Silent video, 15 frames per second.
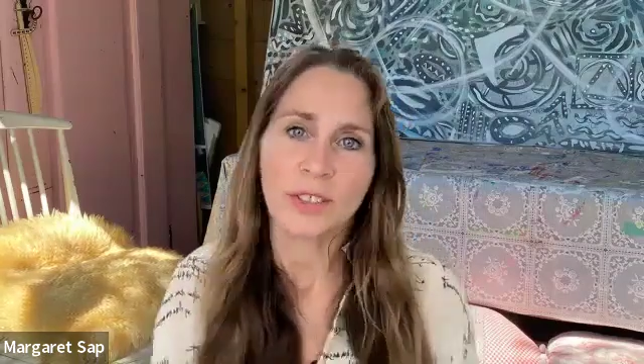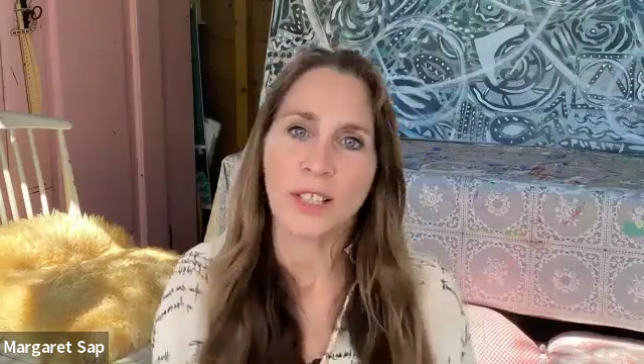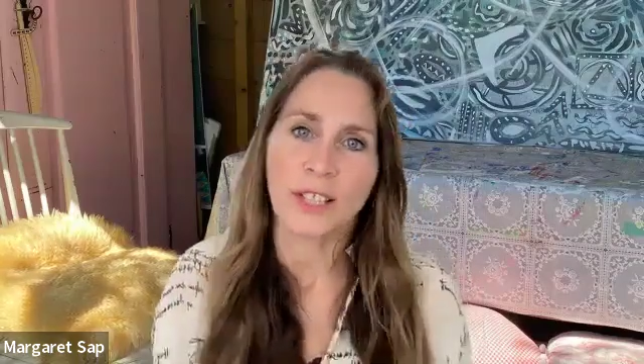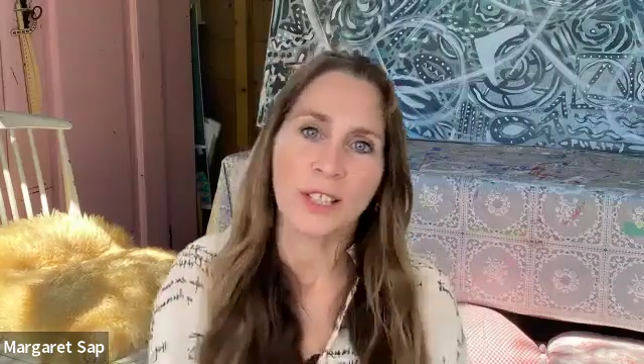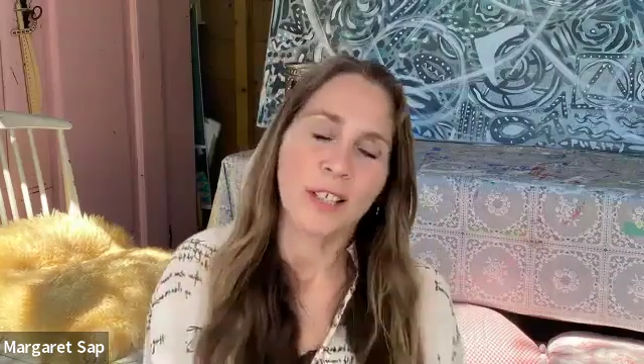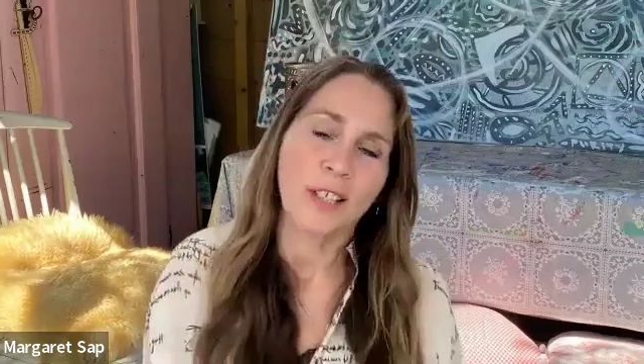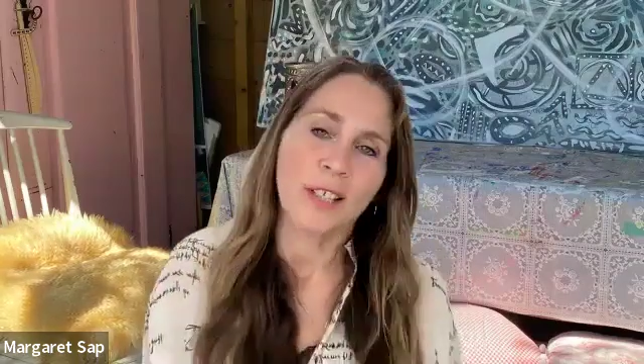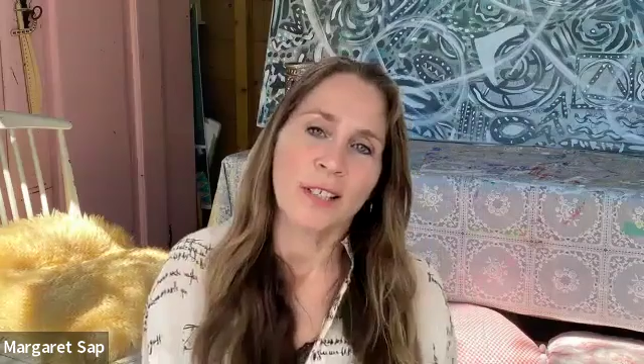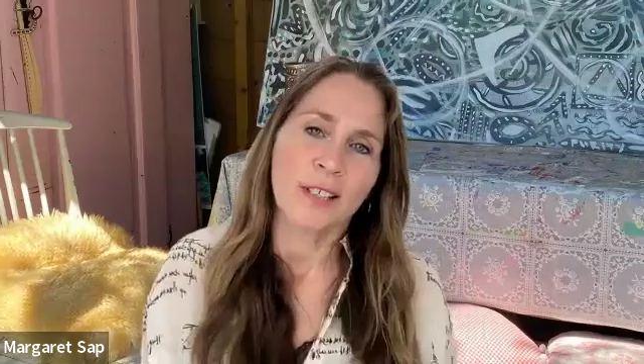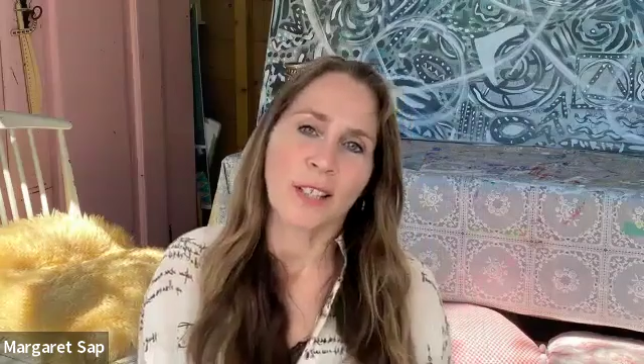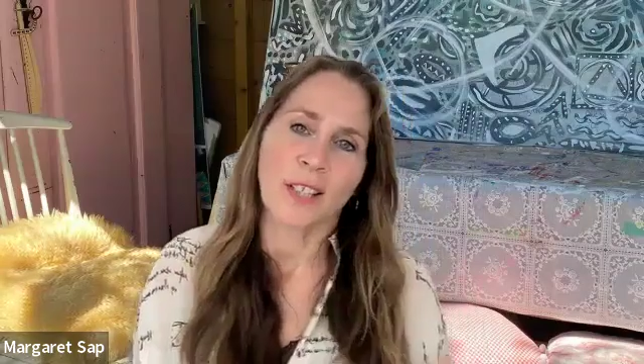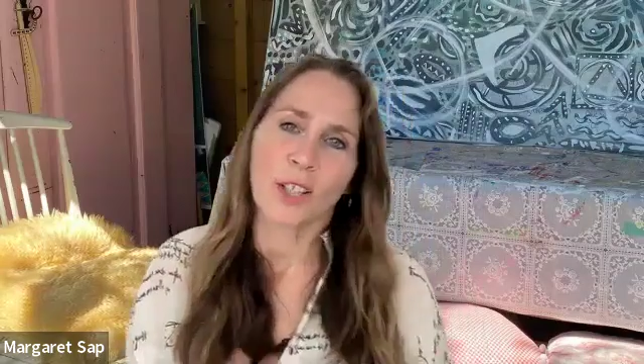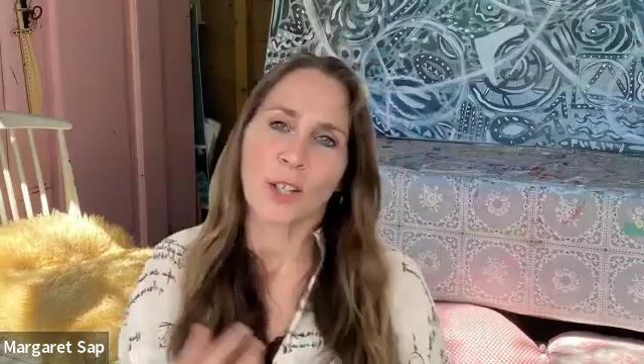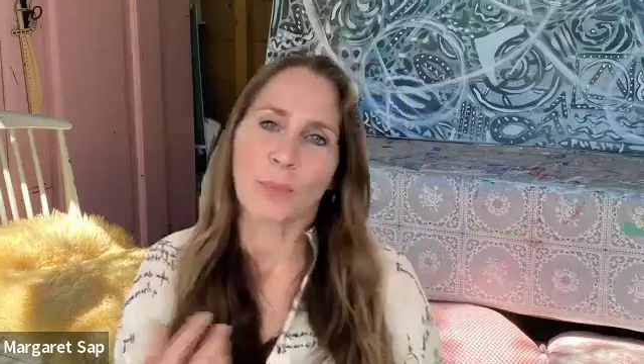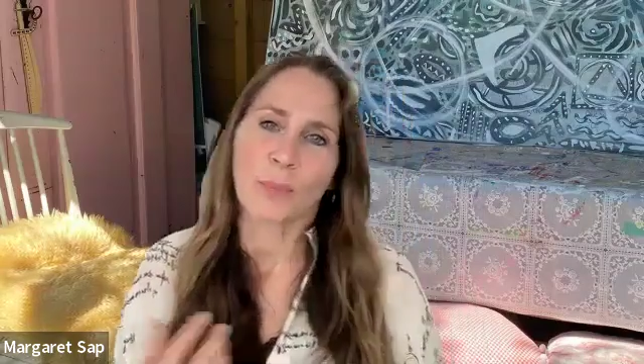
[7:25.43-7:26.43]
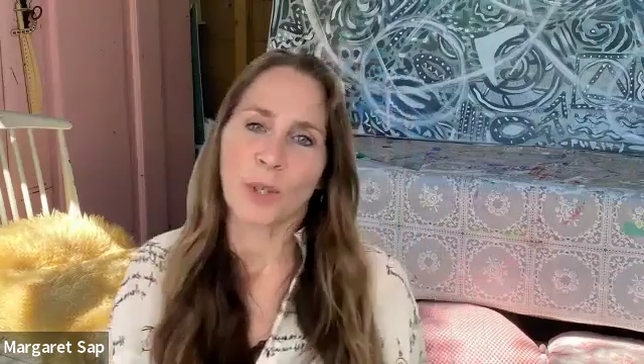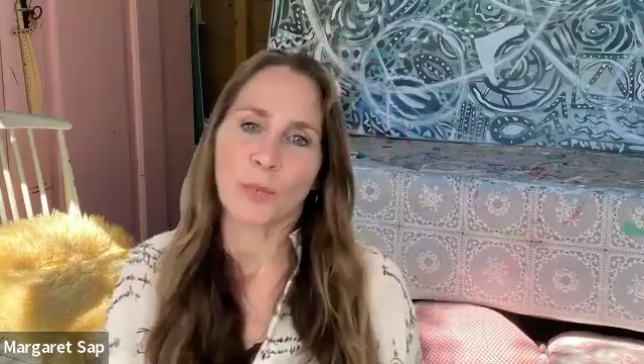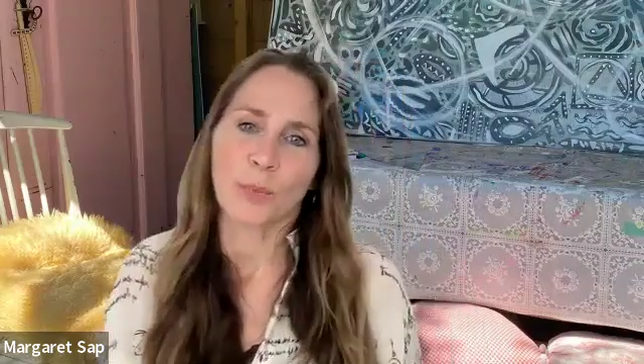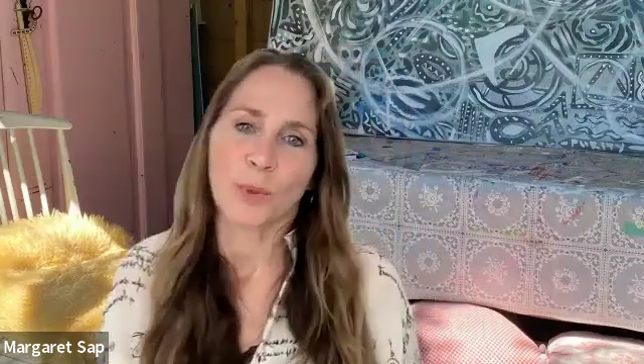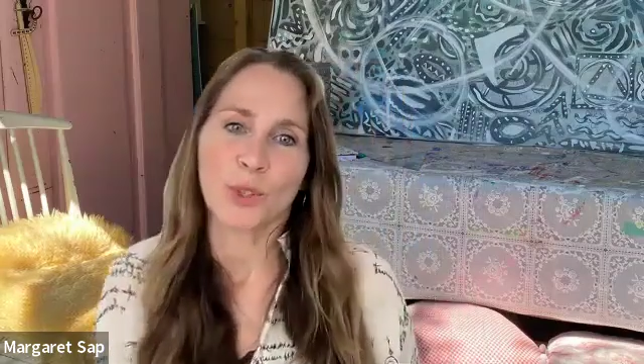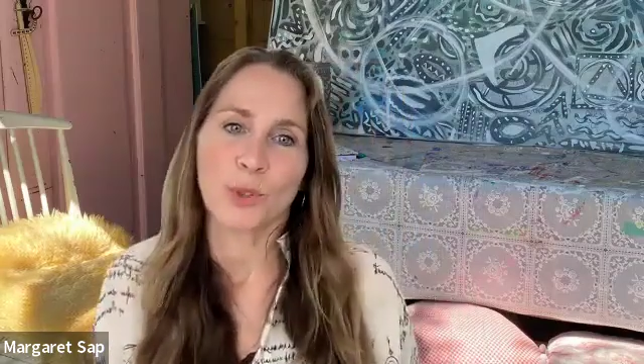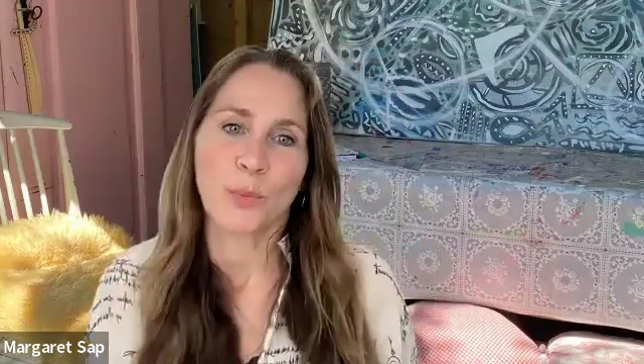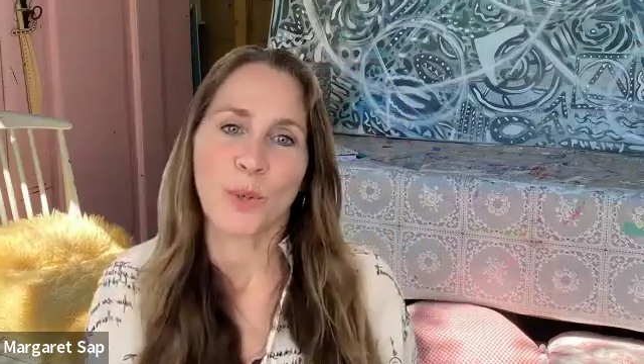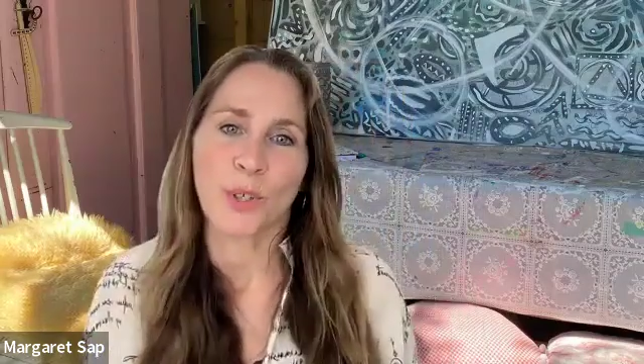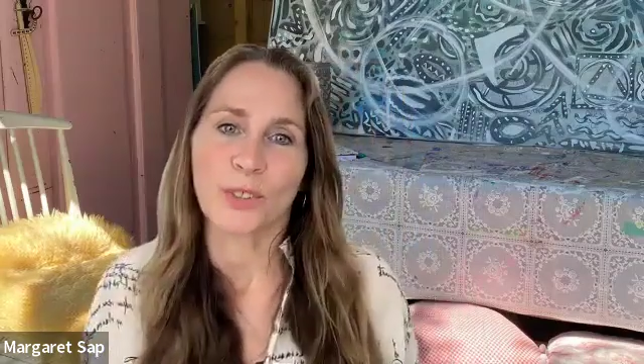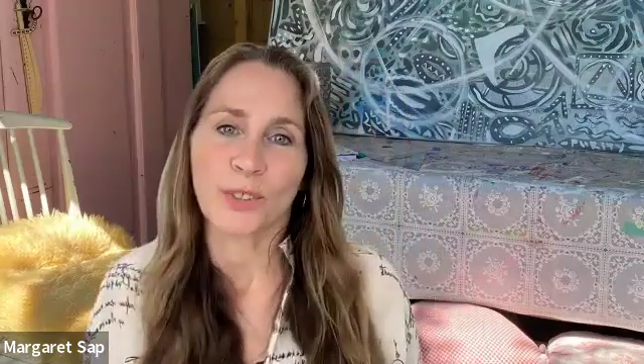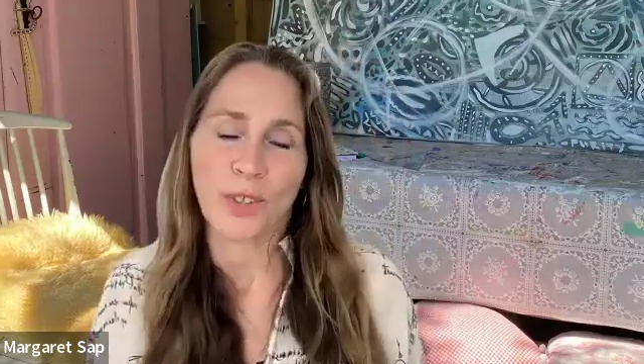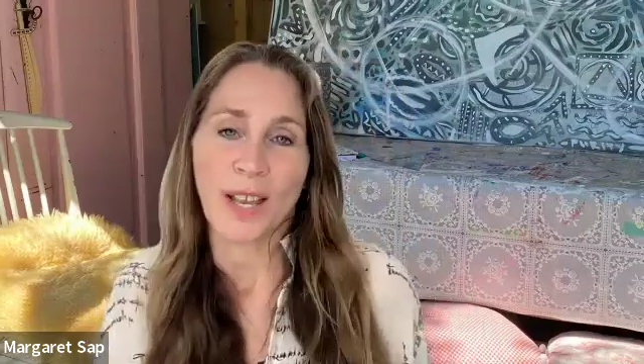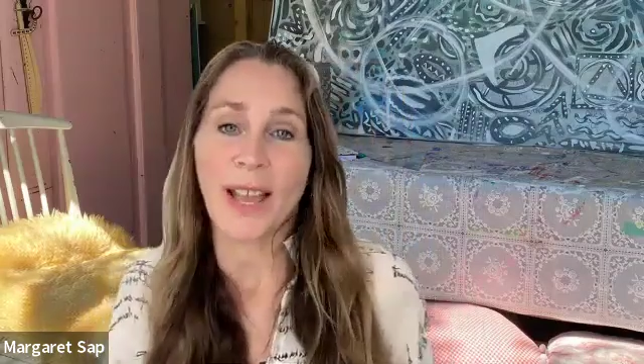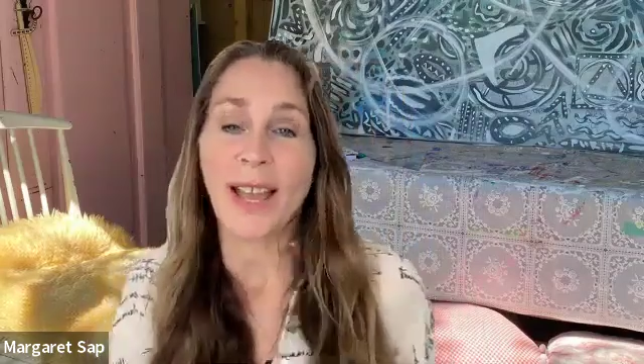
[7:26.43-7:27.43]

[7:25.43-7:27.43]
in thinking about what you want